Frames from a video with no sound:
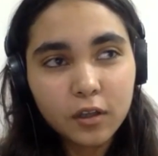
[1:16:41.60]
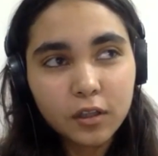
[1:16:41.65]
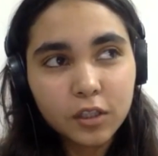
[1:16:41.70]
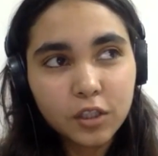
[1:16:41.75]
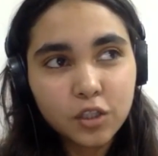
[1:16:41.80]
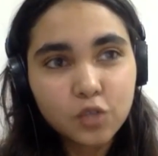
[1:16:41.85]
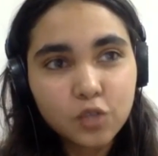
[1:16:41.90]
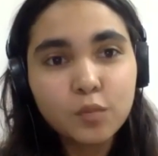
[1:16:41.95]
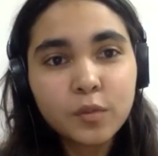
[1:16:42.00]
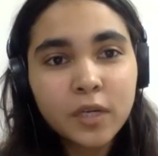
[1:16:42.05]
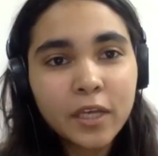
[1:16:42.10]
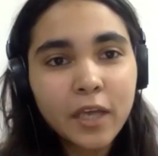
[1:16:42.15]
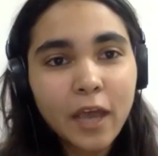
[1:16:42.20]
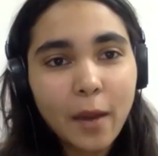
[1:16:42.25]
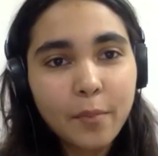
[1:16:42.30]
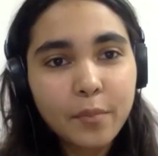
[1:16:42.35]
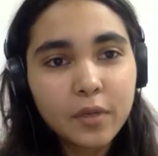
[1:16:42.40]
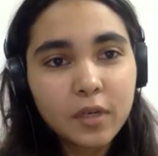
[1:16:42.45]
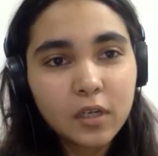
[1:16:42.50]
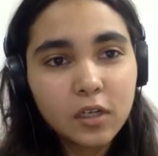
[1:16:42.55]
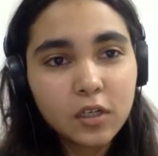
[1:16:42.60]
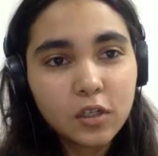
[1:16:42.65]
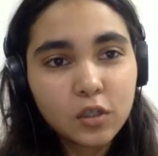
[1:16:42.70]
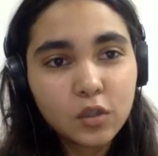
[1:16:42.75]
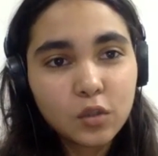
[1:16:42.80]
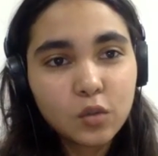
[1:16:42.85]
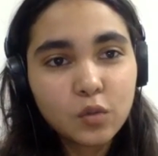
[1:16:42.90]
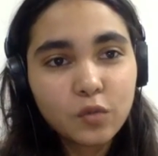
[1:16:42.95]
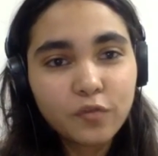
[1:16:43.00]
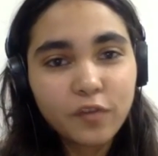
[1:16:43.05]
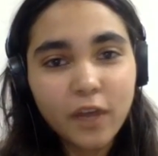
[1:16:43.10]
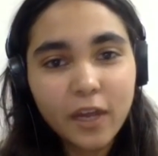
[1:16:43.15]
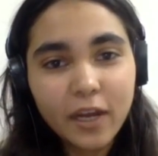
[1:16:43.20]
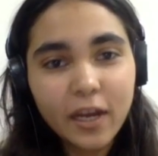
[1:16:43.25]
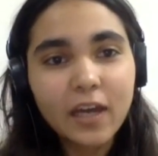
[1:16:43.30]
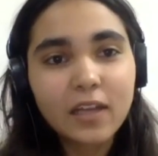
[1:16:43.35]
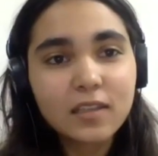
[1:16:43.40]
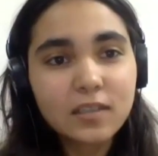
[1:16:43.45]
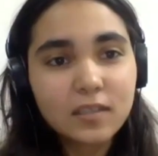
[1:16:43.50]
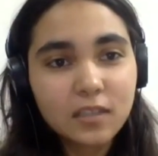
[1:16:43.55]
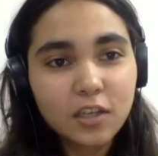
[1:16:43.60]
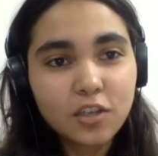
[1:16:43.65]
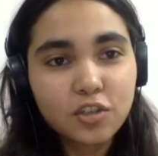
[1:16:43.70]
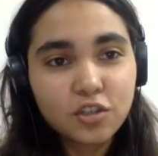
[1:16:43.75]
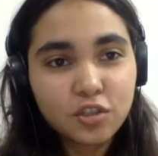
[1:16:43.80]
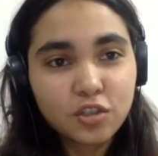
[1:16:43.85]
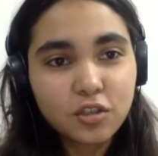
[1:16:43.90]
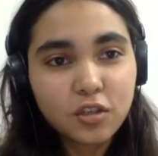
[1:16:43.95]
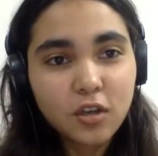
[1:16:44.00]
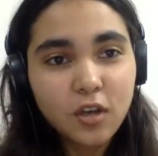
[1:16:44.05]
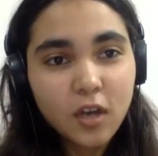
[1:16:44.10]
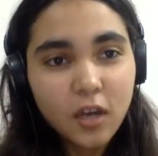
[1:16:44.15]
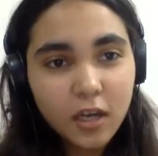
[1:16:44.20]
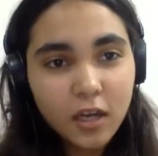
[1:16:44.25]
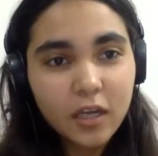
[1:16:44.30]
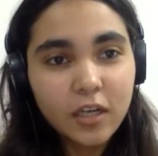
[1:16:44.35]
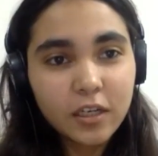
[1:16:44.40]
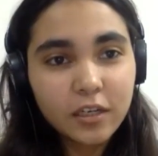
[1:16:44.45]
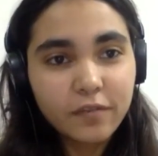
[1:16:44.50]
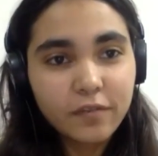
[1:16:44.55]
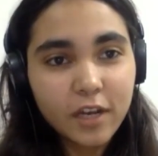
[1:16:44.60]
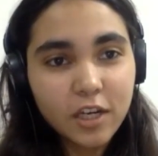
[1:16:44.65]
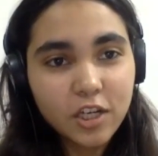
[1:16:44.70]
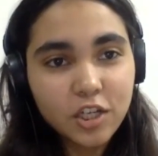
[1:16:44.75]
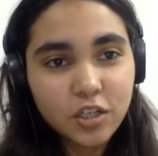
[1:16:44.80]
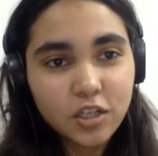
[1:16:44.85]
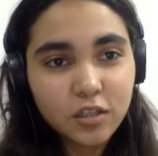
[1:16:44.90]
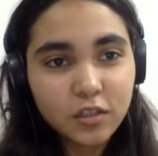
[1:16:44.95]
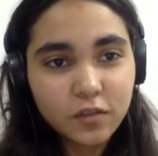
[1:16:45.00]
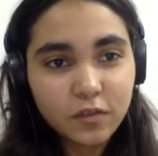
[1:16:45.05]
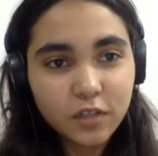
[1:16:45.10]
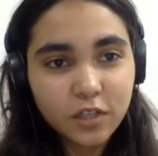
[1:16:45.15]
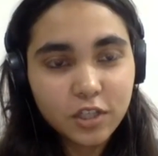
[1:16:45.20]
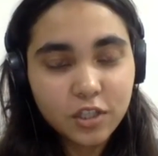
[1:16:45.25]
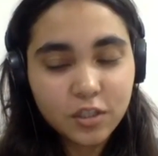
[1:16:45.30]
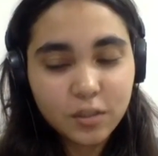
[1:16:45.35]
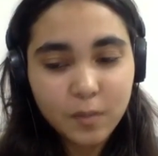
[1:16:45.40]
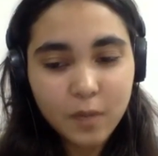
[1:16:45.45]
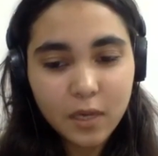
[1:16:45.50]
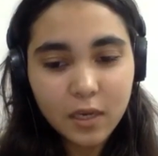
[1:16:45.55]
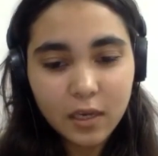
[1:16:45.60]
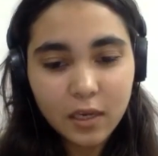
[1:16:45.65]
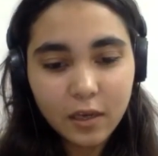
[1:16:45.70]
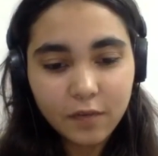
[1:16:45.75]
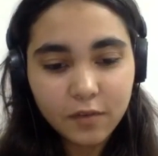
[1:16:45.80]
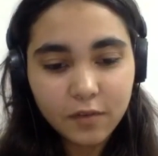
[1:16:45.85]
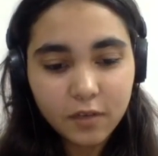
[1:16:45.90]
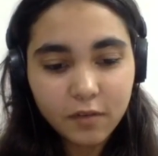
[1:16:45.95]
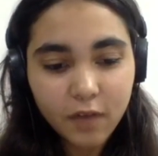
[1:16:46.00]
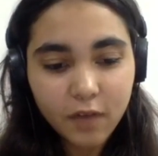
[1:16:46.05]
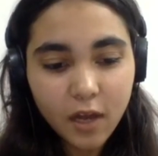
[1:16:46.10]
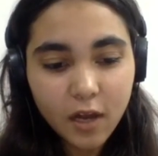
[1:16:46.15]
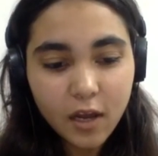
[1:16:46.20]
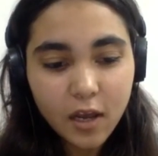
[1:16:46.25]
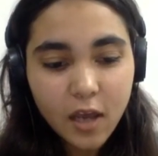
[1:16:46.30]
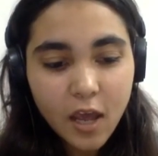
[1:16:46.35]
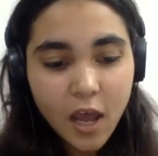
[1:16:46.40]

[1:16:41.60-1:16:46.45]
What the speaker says: the human capital to finance such interventions, which is making everywhere.